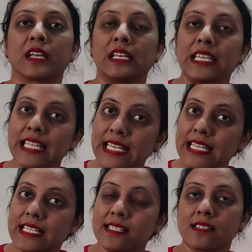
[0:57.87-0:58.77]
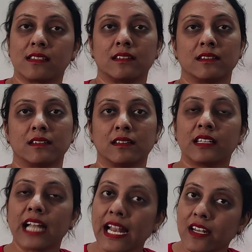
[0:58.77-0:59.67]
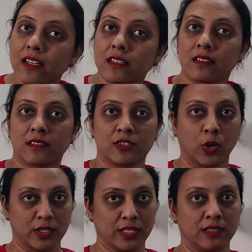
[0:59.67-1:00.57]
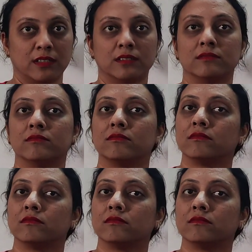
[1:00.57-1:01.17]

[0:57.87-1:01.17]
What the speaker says: niece, granddaughter,